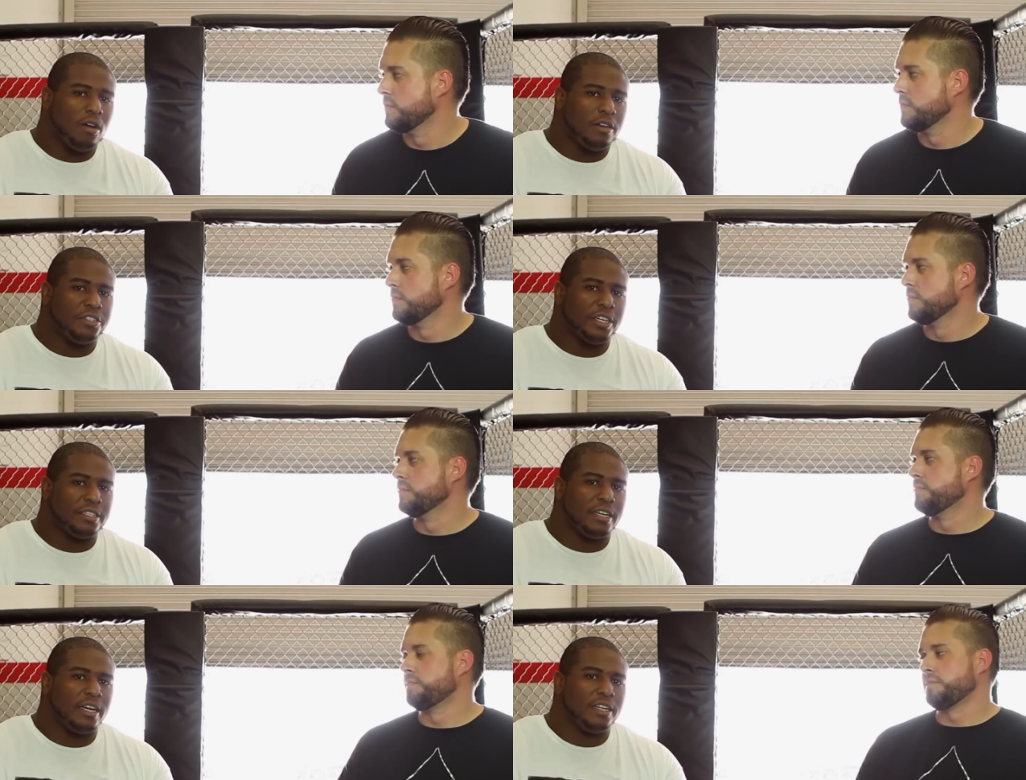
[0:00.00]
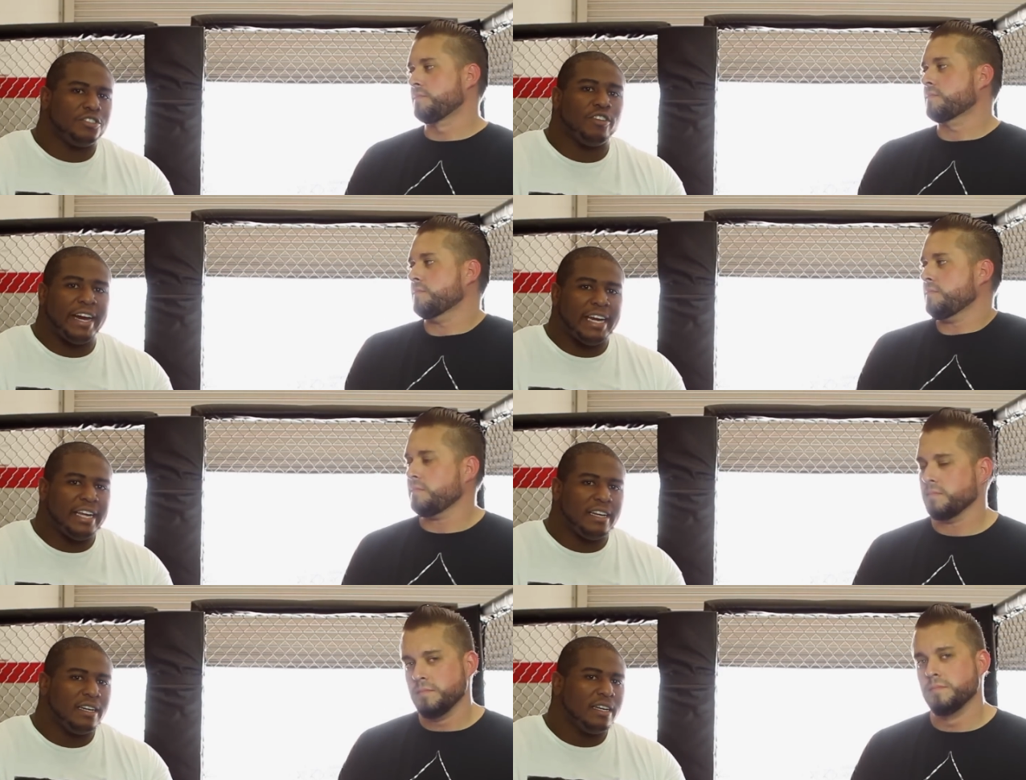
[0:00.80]
Speaker 1: on just uh,
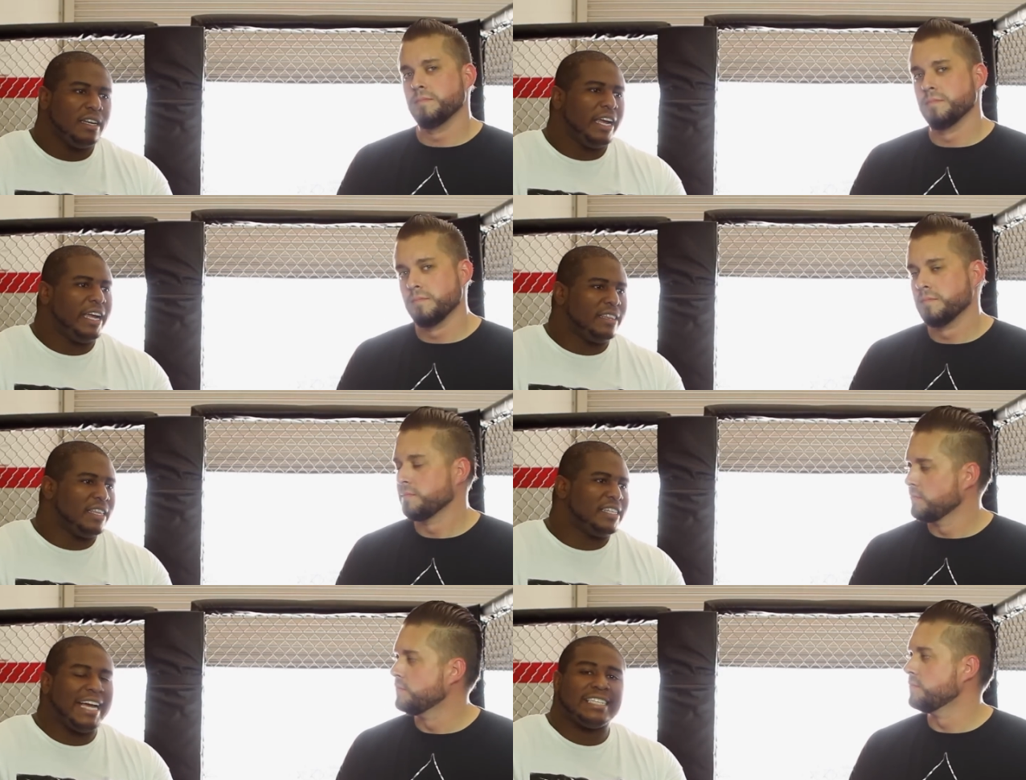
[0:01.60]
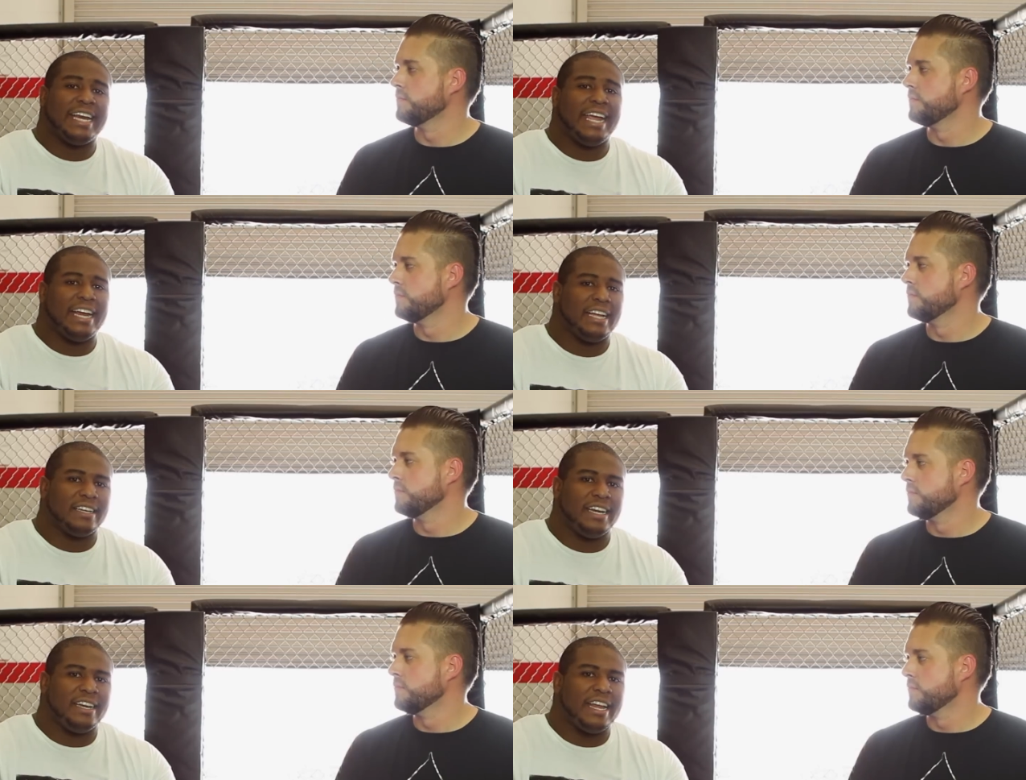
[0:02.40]
training and the task at hand at
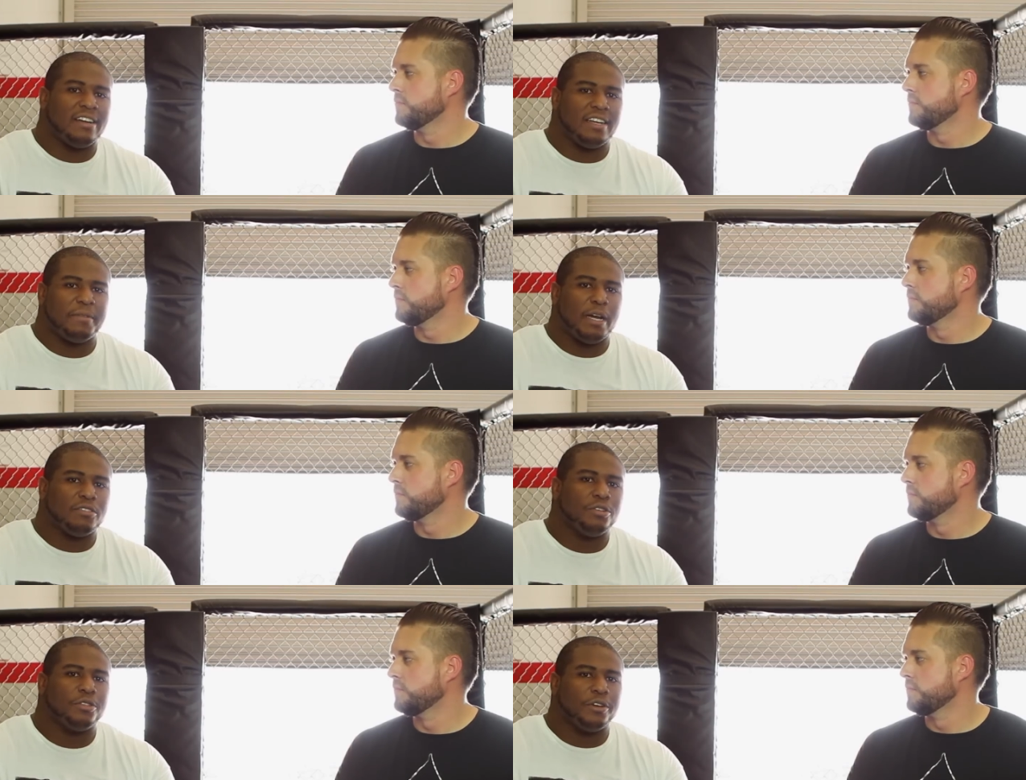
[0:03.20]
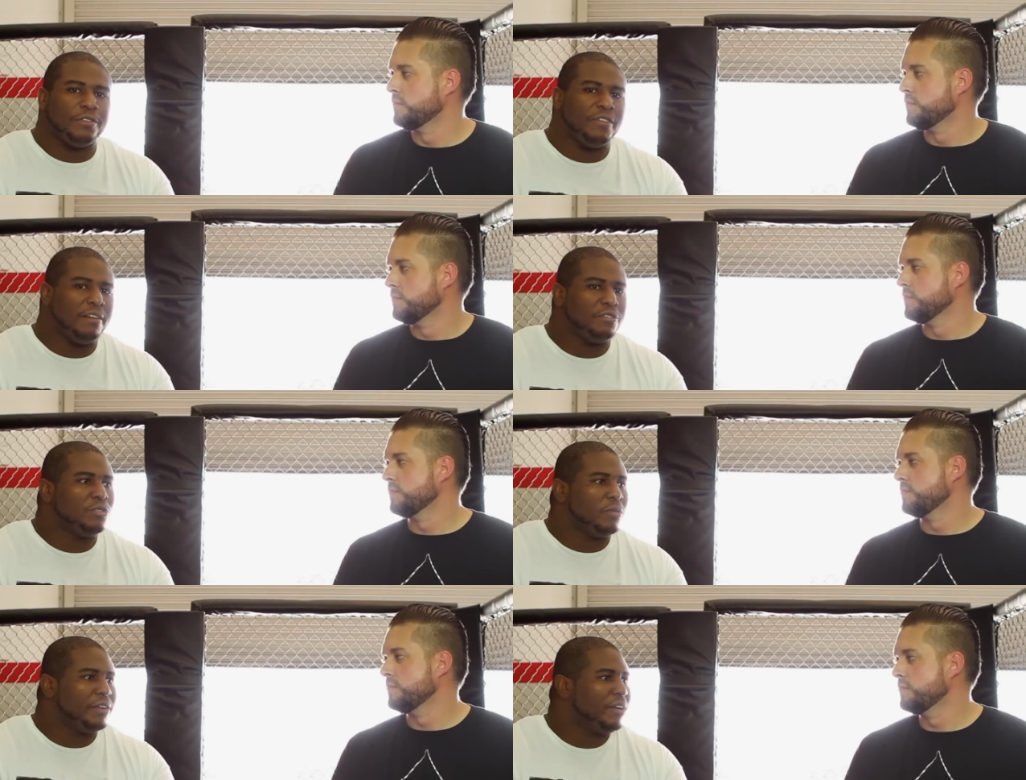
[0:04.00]
getting down to about 235,
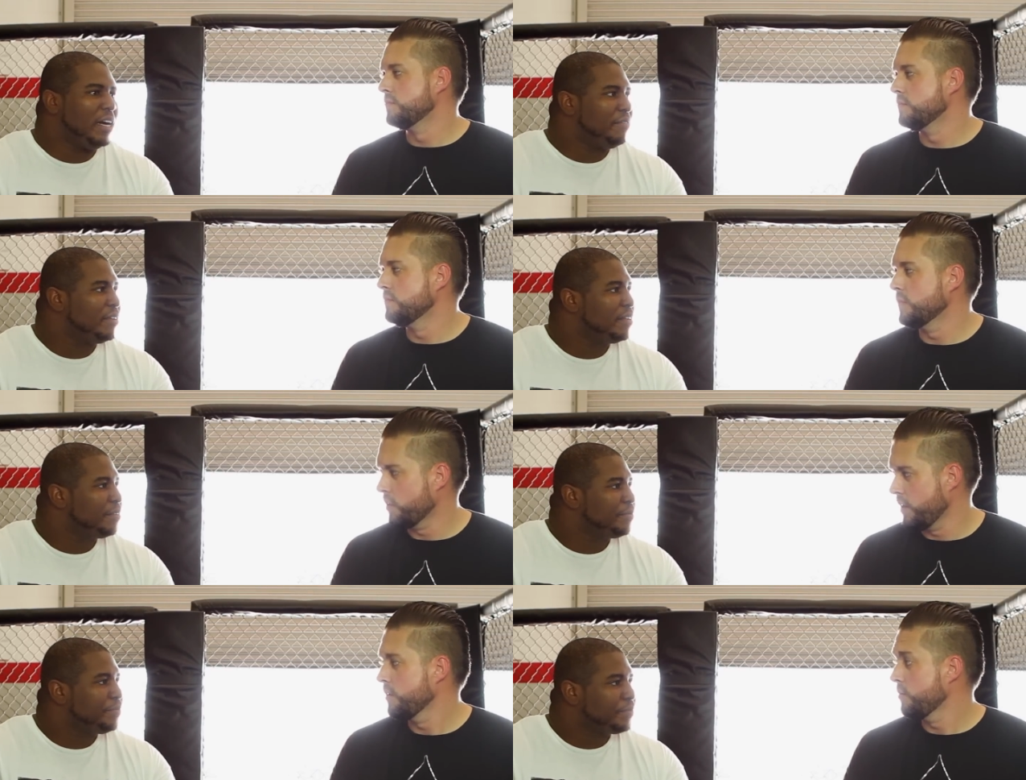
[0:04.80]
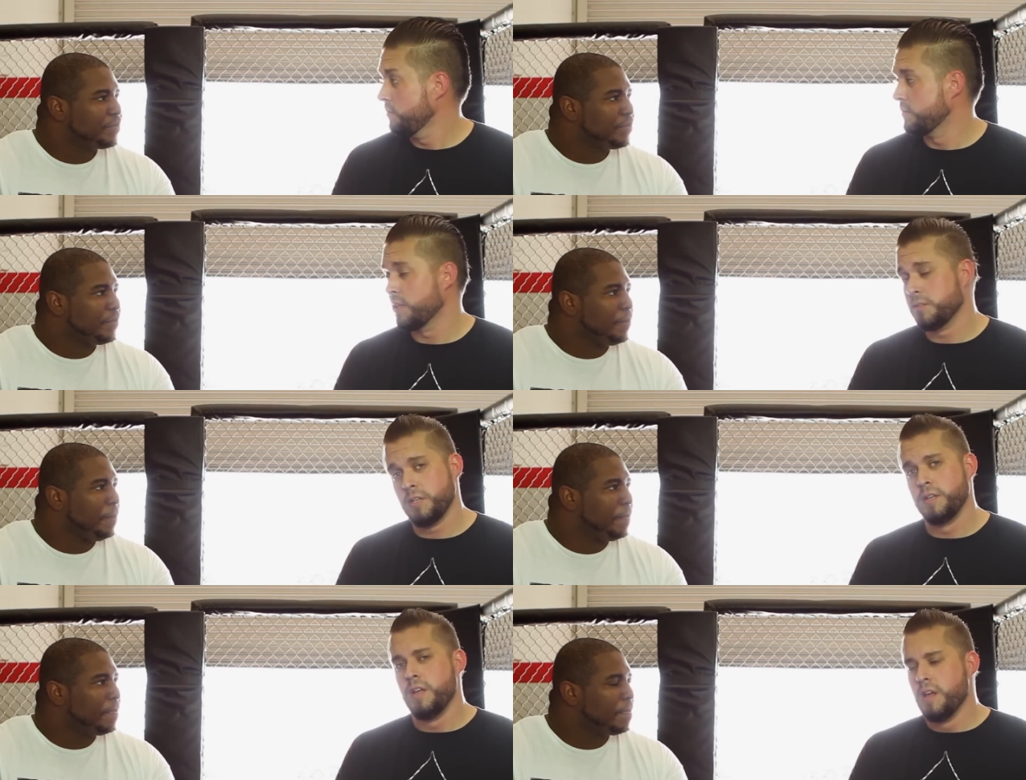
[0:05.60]
225. Okay, cool.
Speaker 2: sounds
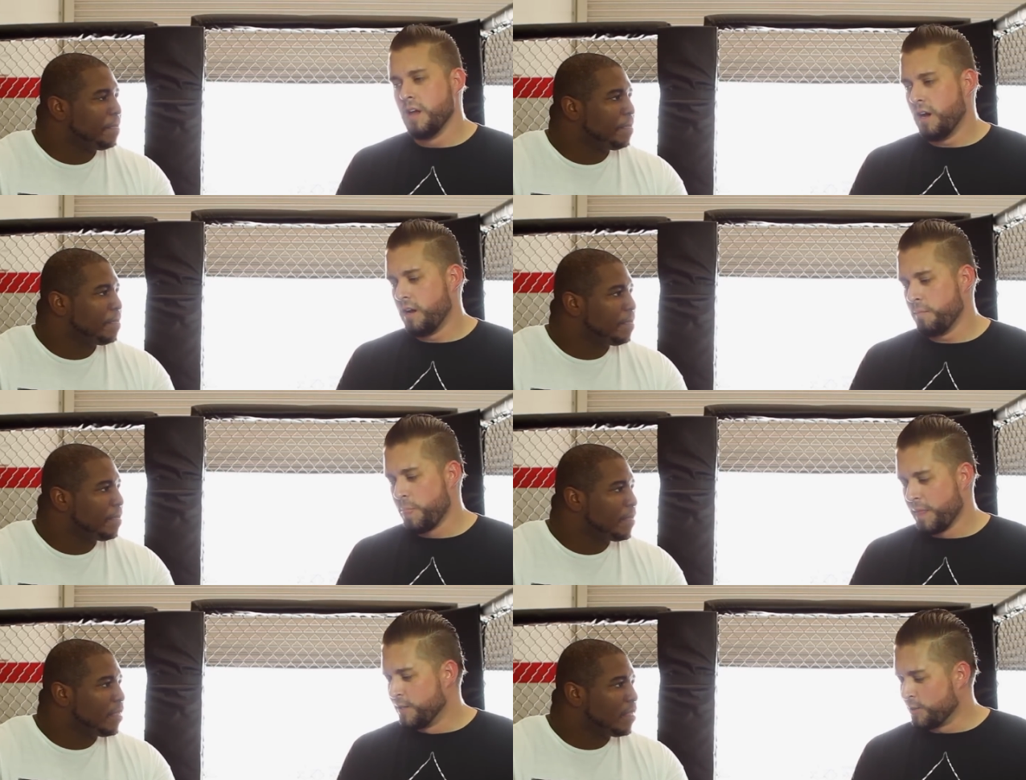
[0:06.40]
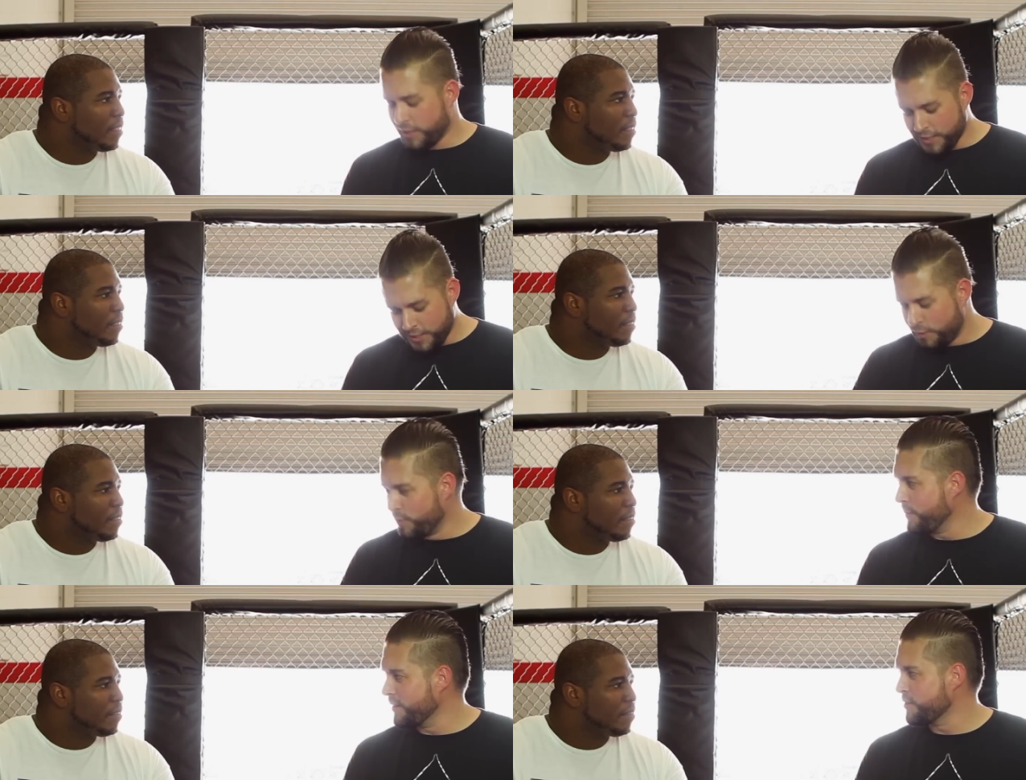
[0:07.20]
good. Um, so tell us a little
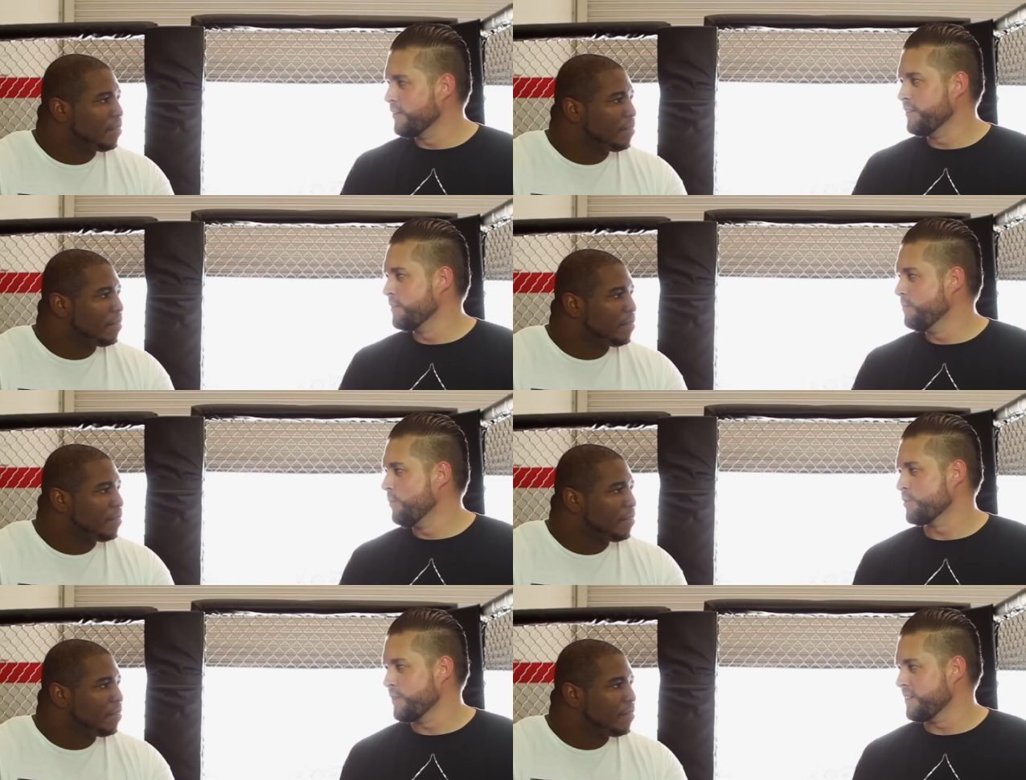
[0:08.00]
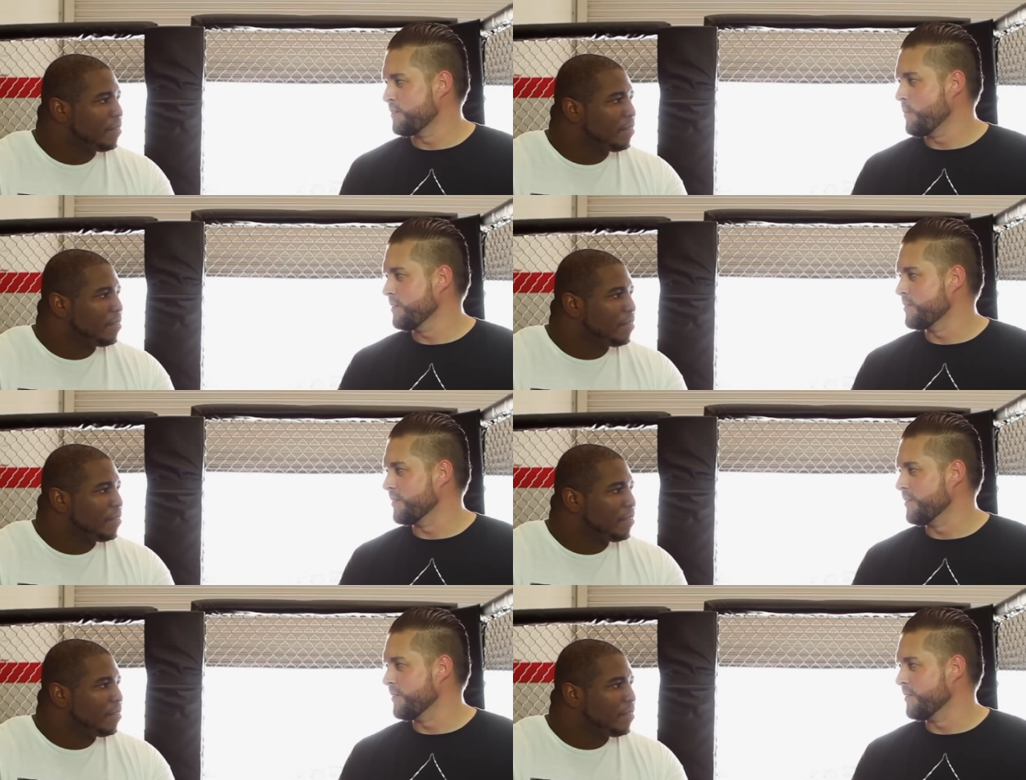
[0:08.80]
bit about your, your most recent sponsor.